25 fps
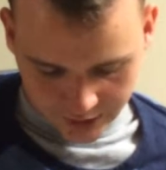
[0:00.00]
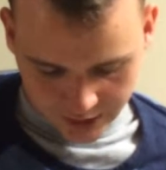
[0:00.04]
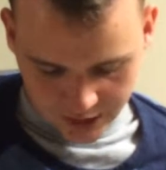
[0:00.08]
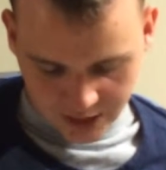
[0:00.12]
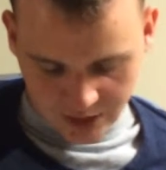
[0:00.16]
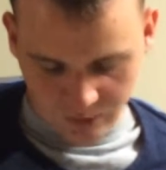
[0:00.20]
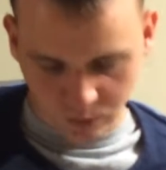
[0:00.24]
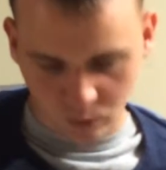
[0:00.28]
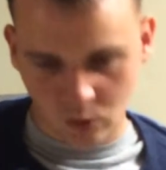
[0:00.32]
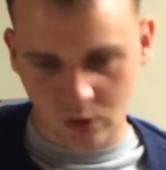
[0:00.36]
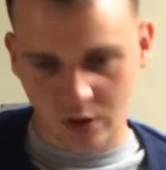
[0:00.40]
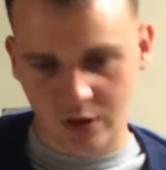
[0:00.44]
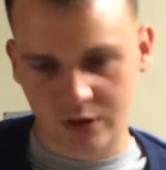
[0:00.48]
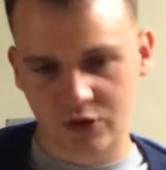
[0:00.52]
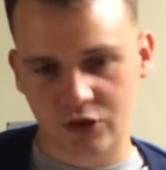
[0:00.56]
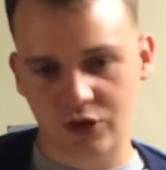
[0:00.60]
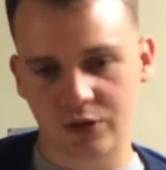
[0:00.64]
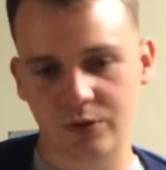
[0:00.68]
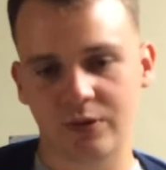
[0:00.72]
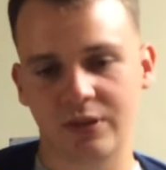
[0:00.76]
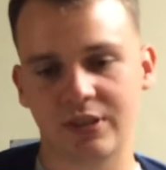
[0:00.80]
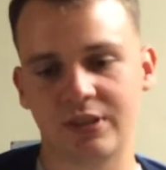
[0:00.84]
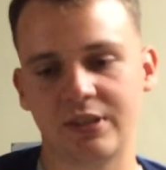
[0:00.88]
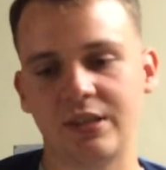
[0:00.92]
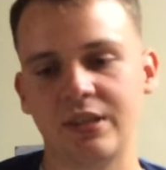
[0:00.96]
it wants
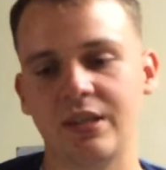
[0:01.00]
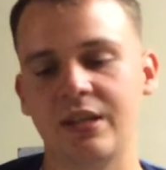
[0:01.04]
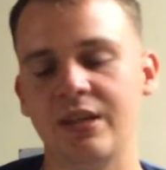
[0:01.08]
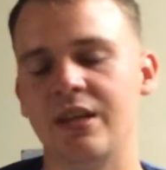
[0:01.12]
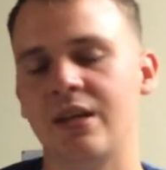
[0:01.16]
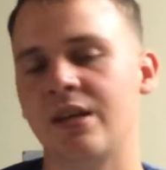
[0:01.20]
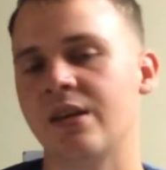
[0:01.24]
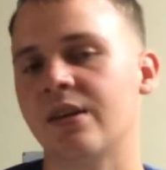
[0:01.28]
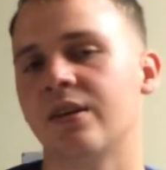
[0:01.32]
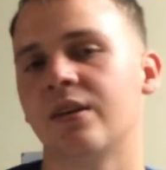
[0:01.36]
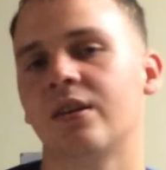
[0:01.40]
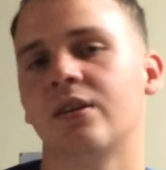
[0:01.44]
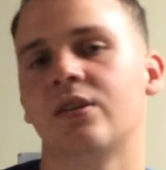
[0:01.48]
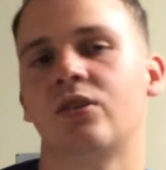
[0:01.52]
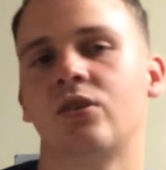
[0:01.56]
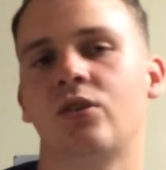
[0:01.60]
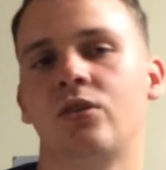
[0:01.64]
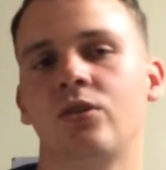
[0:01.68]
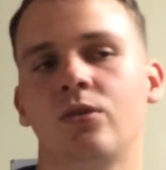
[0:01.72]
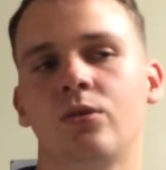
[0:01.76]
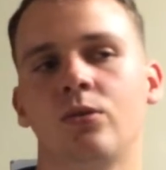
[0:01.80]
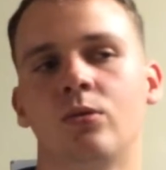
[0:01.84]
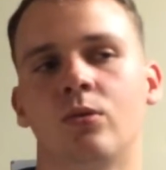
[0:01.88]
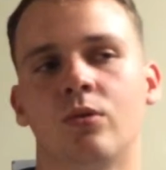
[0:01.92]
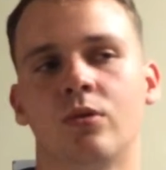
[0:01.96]
you to see
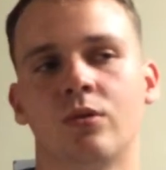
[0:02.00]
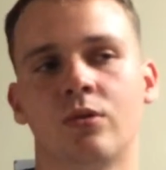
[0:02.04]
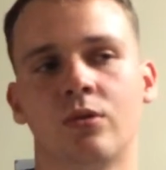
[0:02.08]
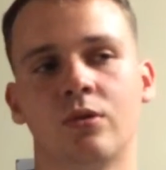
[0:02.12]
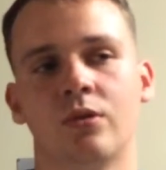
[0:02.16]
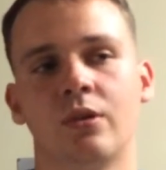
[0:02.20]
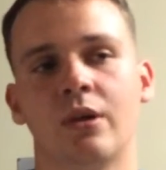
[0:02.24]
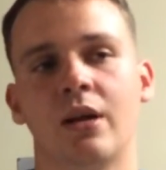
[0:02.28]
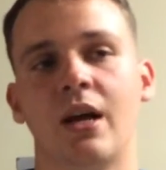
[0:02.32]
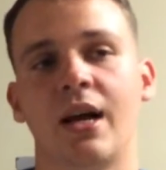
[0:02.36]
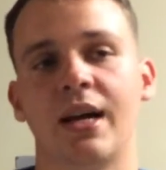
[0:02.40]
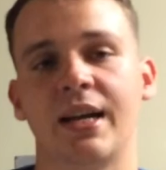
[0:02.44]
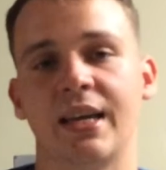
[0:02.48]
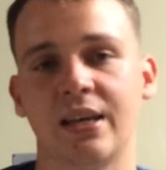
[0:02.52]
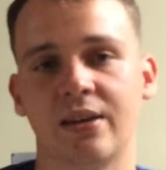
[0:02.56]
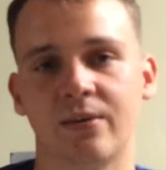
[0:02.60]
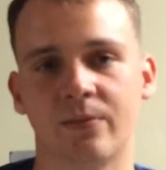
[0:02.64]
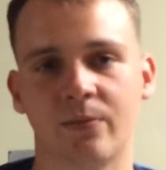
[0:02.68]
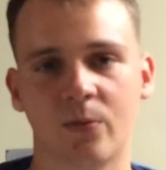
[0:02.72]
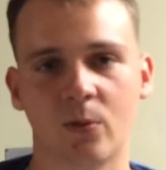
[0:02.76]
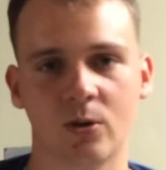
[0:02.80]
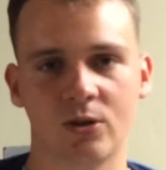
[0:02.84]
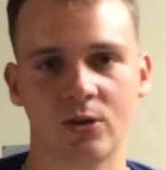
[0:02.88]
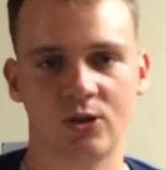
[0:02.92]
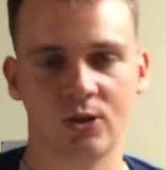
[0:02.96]
to, again,
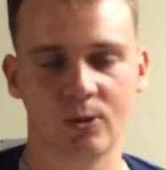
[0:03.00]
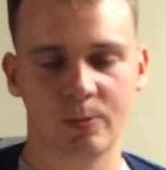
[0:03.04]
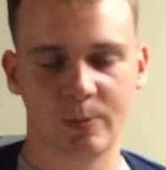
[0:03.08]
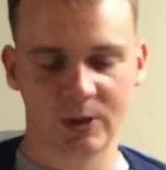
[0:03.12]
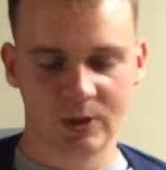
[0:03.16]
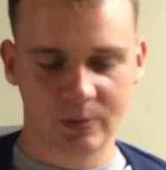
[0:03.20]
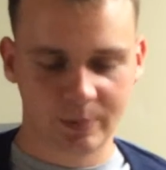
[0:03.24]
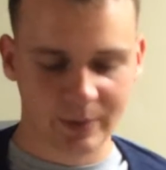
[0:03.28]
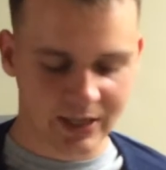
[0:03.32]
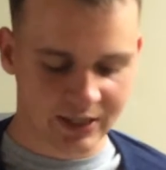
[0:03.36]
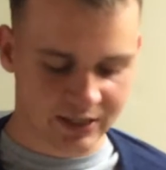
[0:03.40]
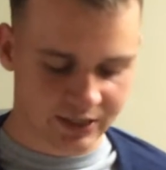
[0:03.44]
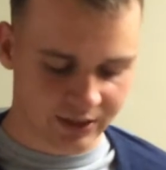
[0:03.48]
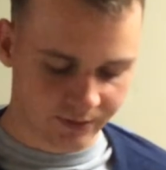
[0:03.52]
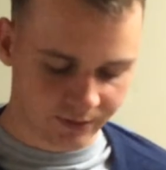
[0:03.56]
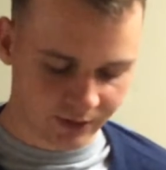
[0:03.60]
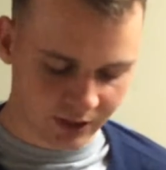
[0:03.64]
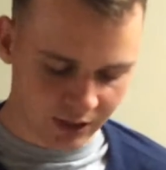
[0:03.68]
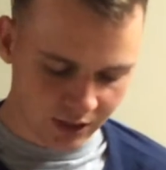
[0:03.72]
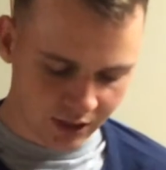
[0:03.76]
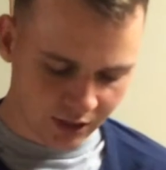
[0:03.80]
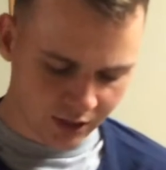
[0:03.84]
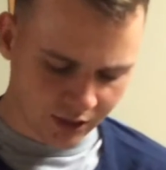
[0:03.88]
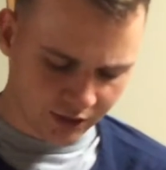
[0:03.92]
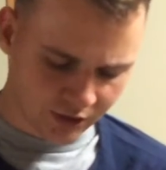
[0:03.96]
force your perspective.
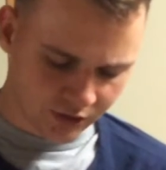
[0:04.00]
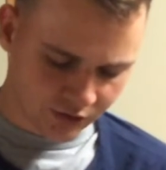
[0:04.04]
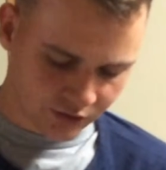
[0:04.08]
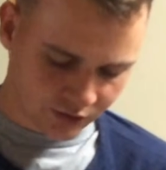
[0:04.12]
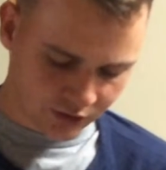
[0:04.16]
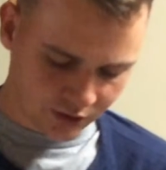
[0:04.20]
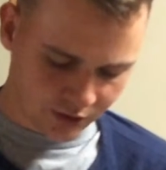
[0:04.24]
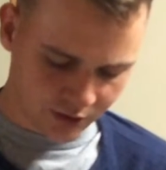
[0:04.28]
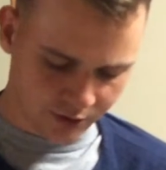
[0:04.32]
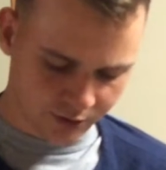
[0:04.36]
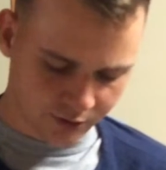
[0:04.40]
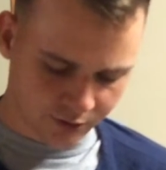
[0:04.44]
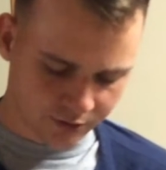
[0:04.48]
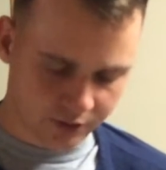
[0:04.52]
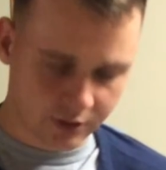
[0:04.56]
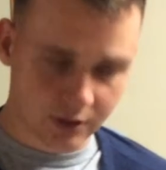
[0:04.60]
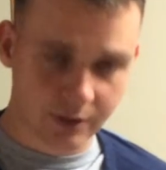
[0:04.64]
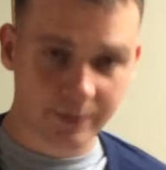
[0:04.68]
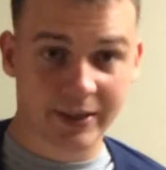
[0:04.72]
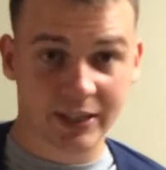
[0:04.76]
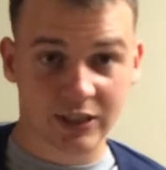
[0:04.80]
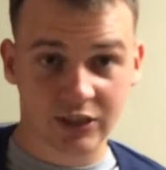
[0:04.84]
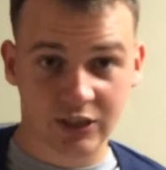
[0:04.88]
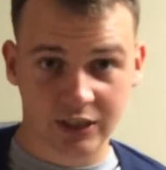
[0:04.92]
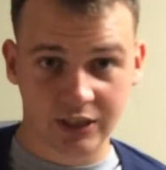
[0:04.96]
So
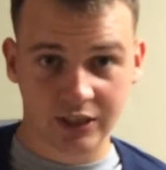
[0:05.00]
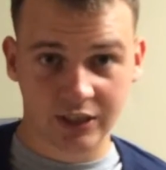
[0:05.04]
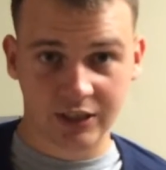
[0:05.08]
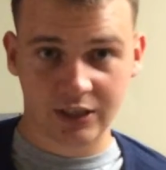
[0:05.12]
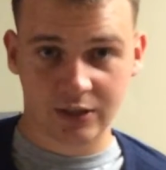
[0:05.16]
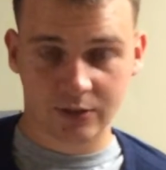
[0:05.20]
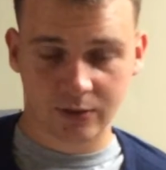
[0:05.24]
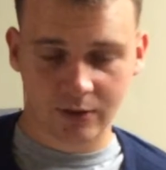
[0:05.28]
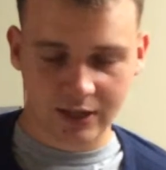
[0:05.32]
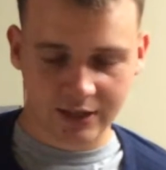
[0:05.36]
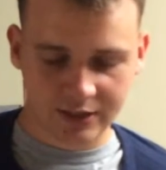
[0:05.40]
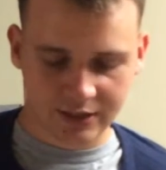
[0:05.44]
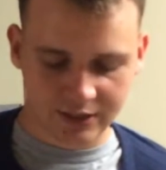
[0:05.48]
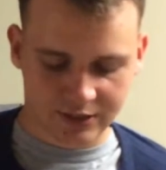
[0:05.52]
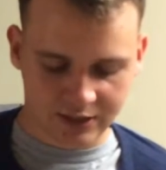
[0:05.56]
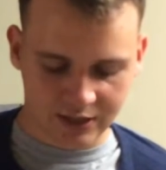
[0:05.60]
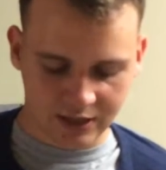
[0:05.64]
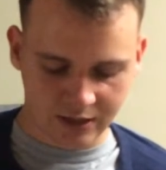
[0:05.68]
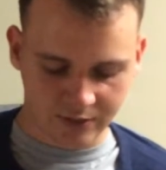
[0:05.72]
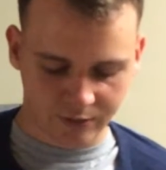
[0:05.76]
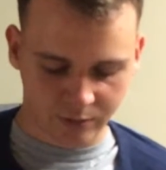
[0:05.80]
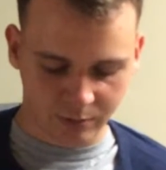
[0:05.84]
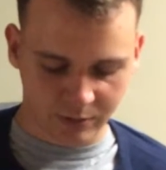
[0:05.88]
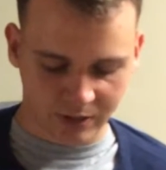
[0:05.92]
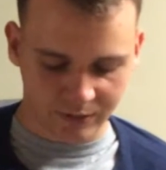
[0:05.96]
I'm actually going to need to write this
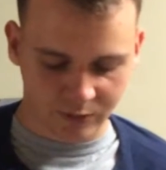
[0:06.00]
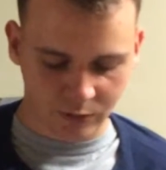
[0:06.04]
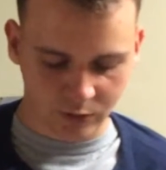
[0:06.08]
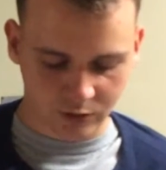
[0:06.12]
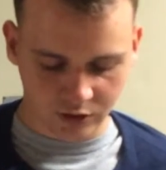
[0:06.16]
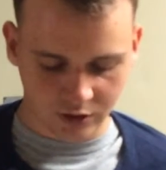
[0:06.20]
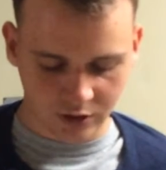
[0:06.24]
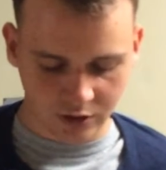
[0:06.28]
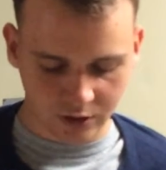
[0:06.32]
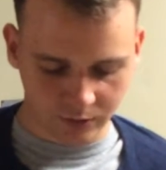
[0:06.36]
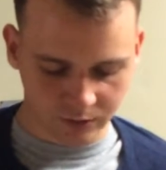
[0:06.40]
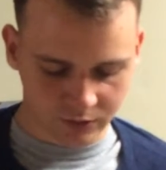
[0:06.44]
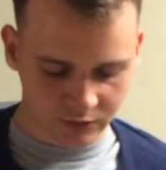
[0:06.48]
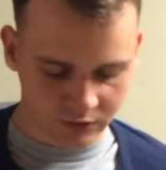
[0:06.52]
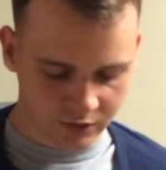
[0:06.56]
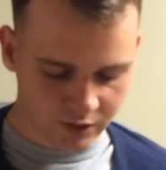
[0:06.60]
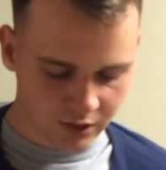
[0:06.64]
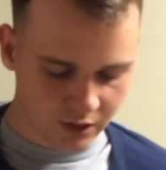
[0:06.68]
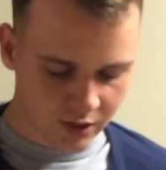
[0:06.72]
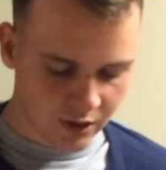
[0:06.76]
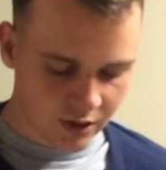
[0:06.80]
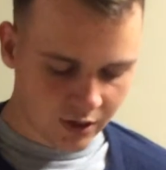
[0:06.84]
down for my future notes.